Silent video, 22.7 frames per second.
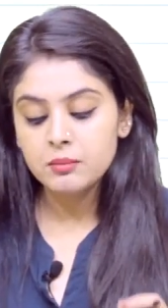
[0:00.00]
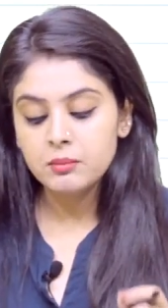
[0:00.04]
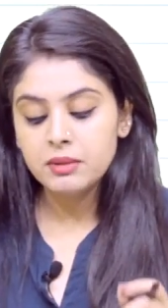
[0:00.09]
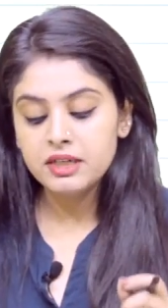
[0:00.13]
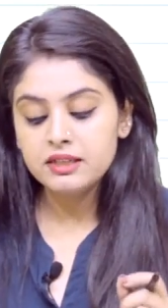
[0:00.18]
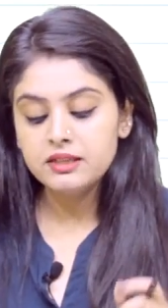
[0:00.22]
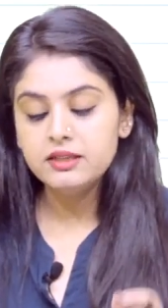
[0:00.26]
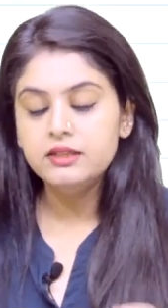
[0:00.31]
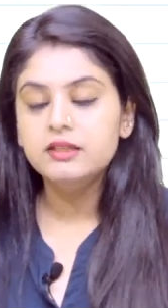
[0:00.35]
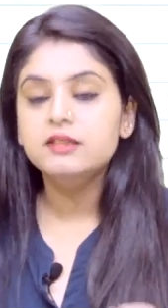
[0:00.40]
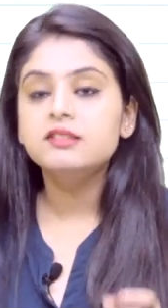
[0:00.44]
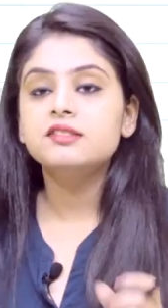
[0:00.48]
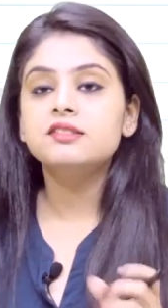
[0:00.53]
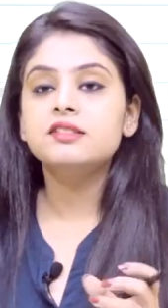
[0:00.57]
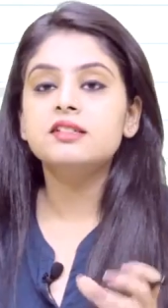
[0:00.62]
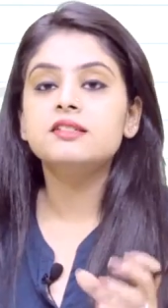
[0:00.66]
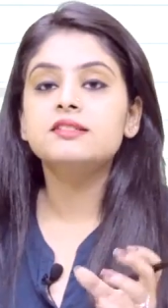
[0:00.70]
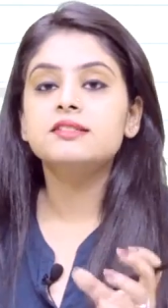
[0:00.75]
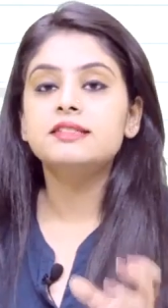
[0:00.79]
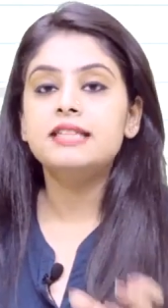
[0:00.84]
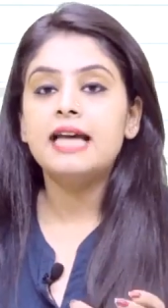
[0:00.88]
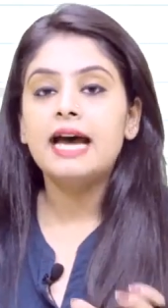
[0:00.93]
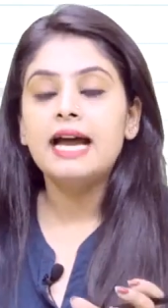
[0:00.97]
but this
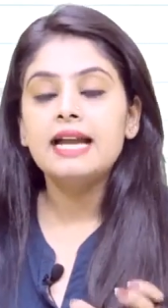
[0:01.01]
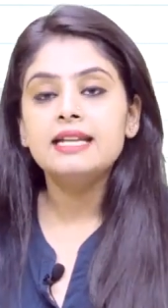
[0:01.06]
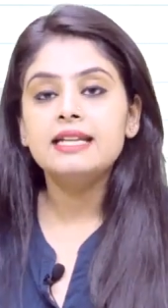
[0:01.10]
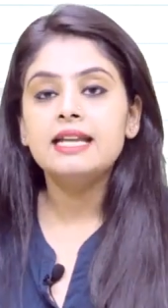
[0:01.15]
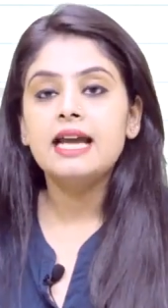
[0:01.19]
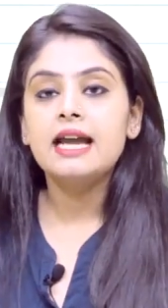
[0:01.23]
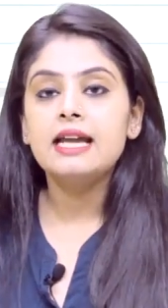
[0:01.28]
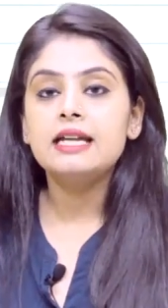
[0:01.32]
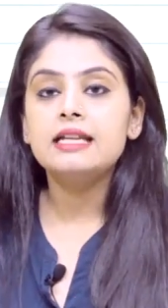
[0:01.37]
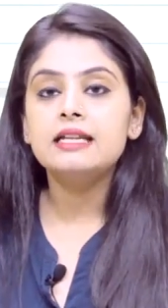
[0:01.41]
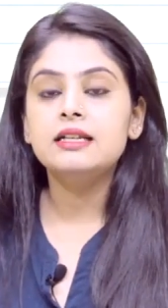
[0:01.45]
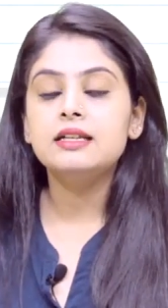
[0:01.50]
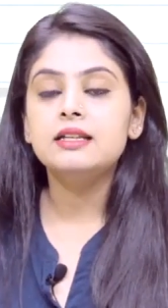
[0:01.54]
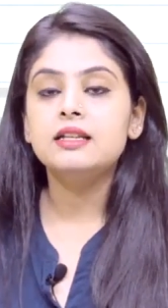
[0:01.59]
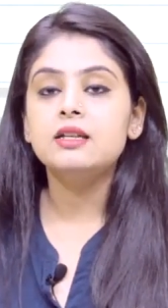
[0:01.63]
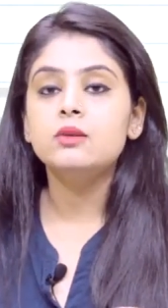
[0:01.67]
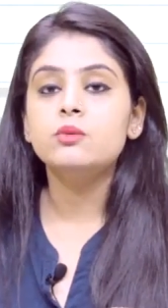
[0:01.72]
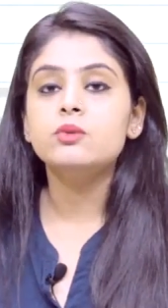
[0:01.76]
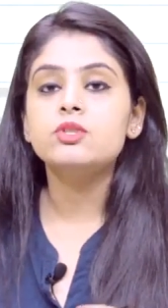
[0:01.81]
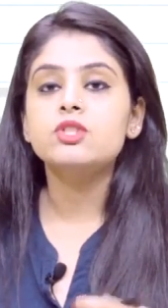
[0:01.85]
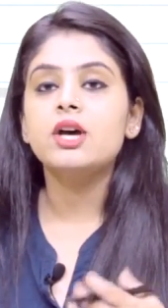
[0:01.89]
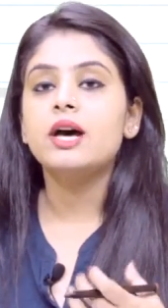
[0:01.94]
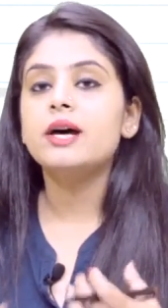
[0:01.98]
is that
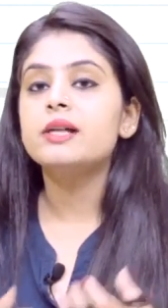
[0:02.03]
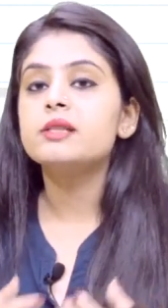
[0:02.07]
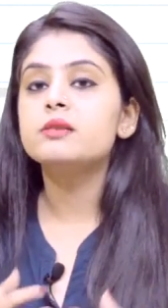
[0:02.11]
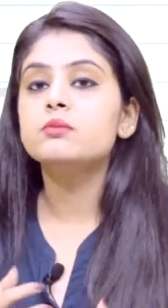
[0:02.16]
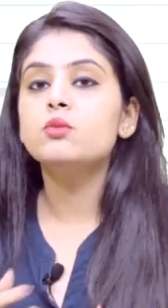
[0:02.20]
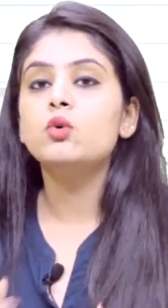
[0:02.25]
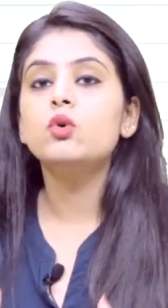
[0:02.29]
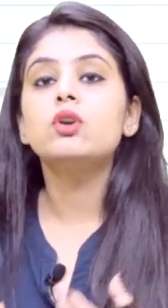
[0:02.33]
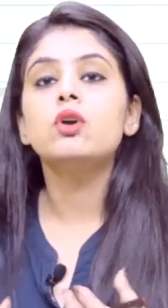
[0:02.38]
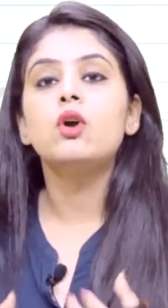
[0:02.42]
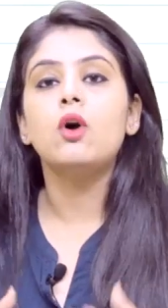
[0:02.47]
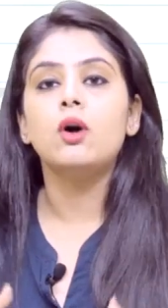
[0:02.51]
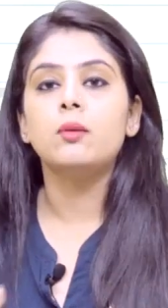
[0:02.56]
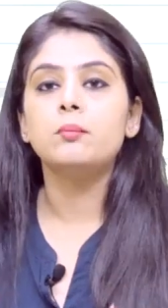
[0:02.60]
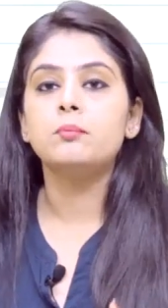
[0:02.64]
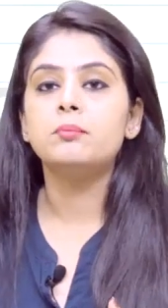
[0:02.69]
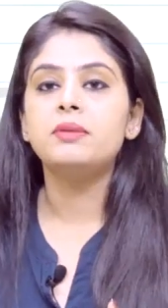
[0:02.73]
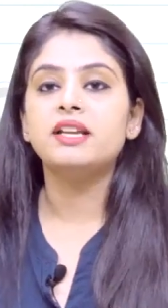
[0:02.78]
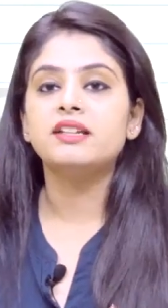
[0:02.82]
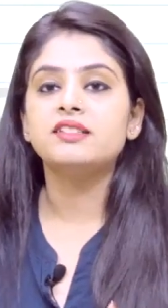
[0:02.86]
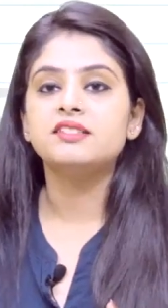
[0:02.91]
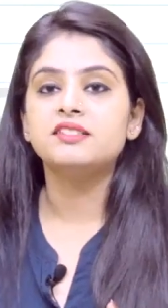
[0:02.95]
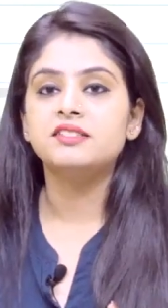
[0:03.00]
category which has more
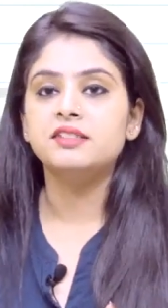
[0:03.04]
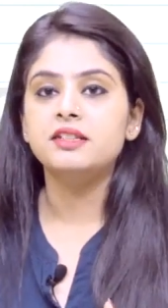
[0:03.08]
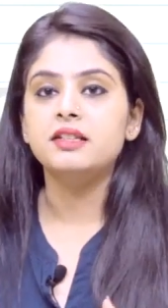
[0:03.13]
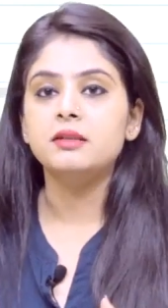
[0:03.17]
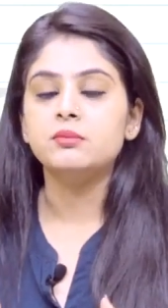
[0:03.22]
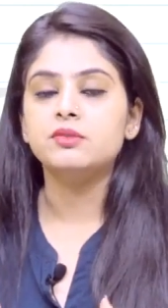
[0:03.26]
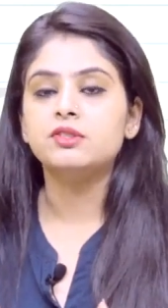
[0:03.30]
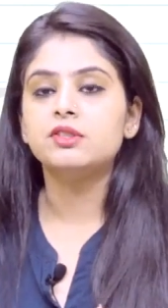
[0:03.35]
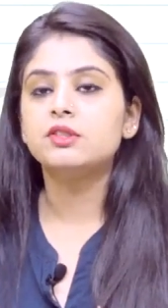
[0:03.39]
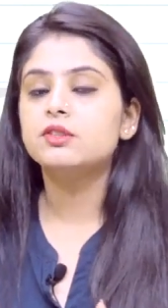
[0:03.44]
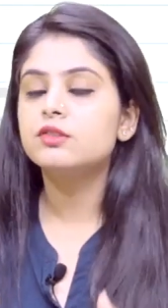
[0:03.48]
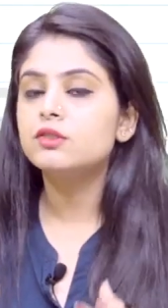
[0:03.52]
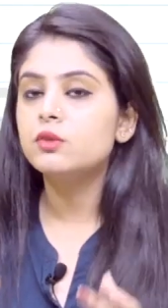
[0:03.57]
complex names.